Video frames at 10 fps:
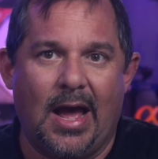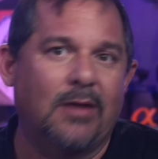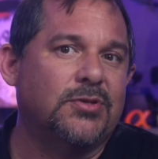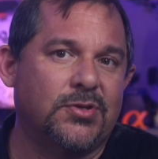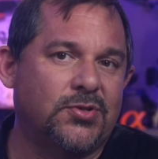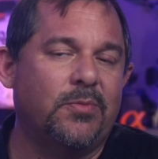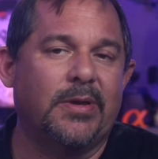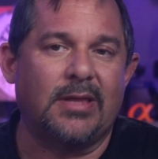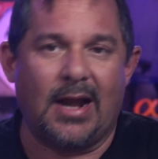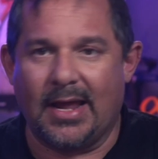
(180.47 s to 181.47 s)
I was
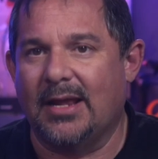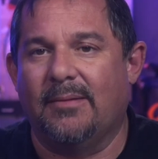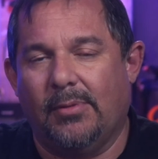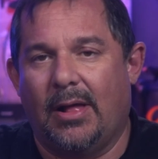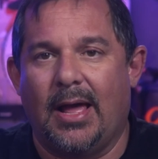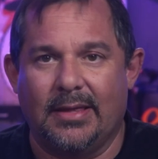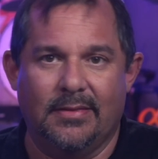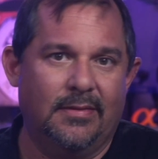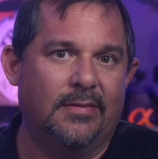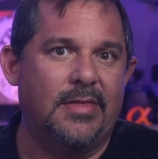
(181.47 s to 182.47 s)
assuming that I could apply
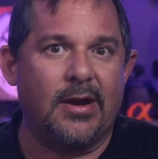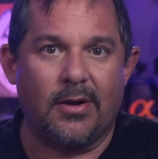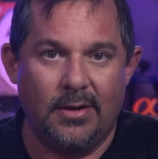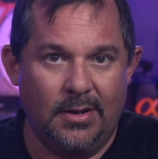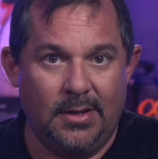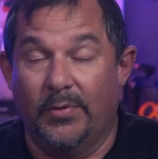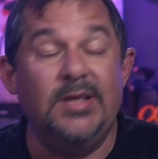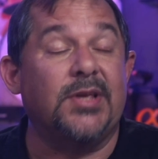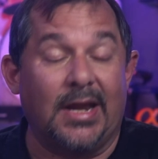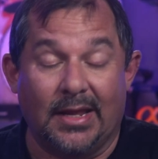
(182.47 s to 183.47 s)
their
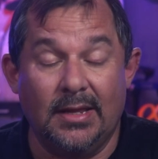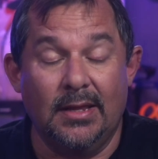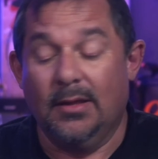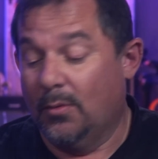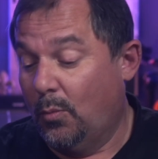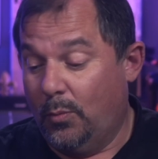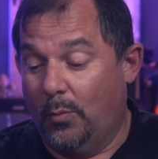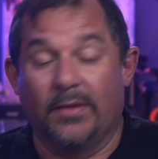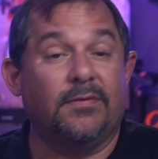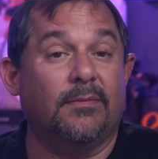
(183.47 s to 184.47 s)
reasoning
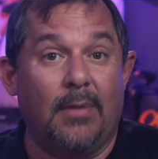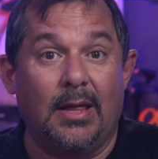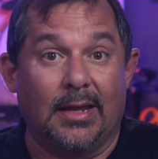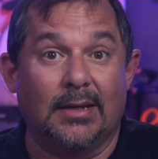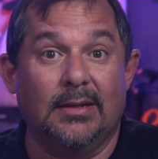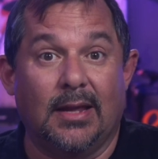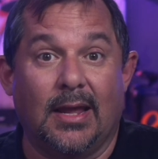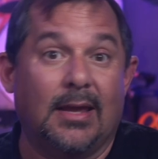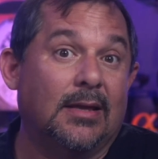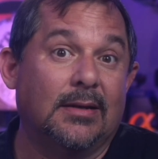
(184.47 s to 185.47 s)
with mine,
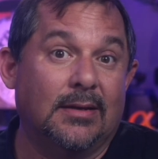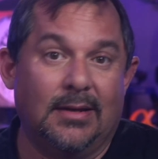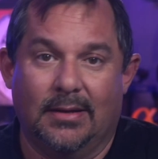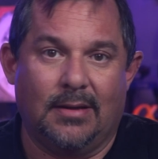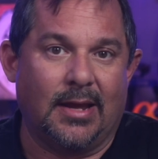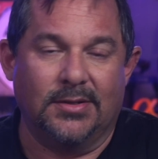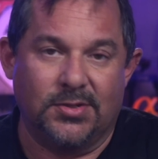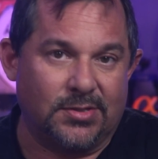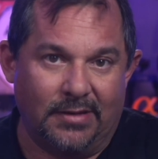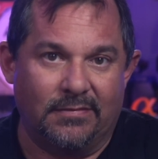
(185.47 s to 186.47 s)
and I could
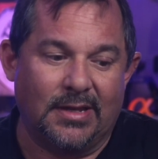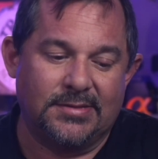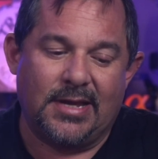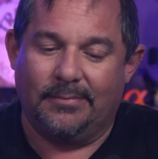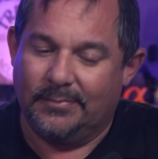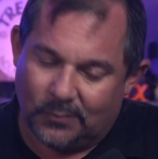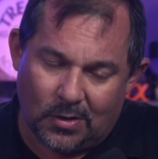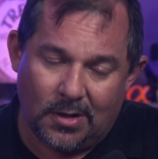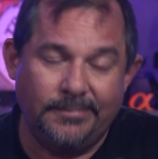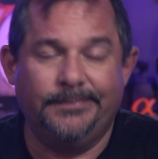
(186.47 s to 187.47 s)
just leave things out.
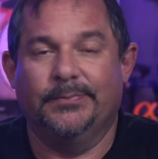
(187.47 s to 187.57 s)
Wrong.